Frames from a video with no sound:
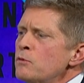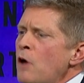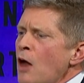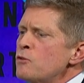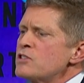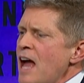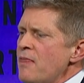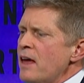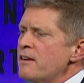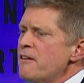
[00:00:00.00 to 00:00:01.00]

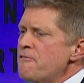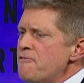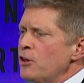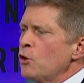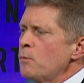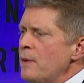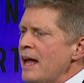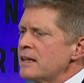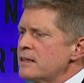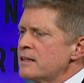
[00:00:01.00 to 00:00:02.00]
understand that film
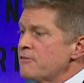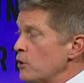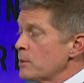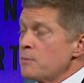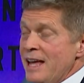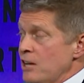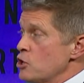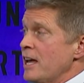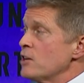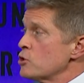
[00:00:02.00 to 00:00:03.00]
and film can be
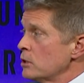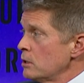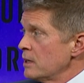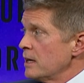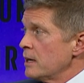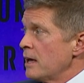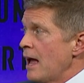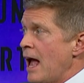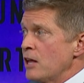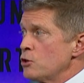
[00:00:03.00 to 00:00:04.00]
educational
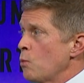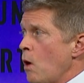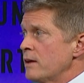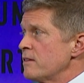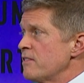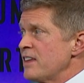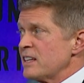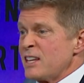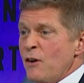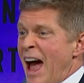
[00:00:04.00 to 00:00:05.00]
and you want
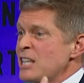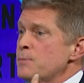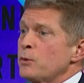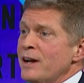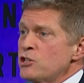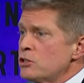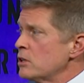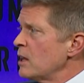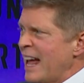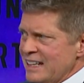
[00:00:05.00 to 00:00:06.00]
things that are
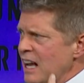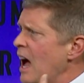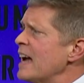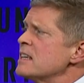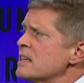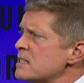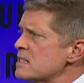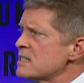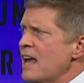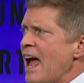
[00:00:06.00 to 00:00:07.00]
aspirational and
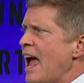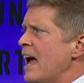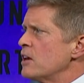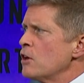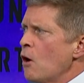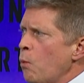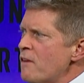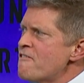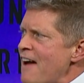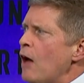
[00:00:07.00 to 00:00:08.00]
kindness and
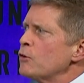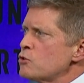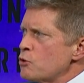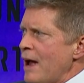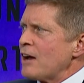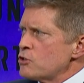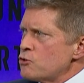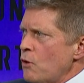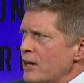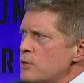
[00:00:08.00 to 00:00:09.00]
what values are you actually
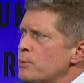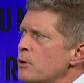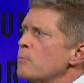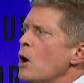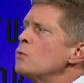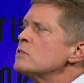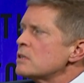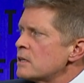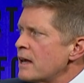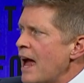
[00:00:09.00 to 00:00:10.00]
trying to
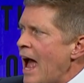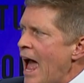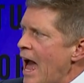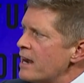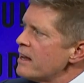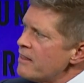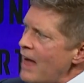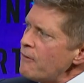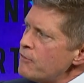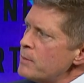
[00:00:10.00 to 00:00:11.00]
promote? And
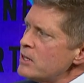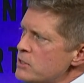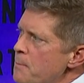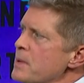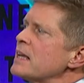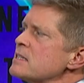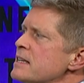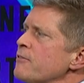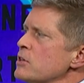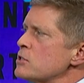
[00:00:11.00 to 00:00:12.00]
that for me is the biggest
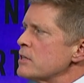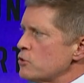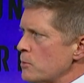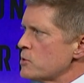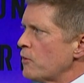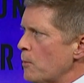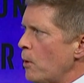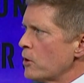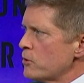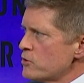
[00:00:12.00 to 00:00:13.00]
difference in terms of our
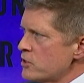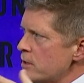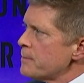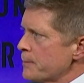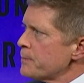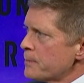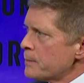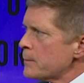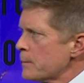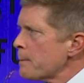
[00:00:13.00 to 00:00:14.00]
partners
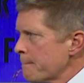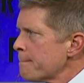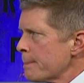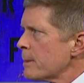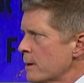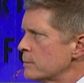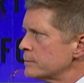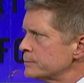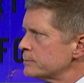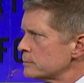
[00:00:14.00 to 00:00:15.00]
Great, appreciate just, Yeah,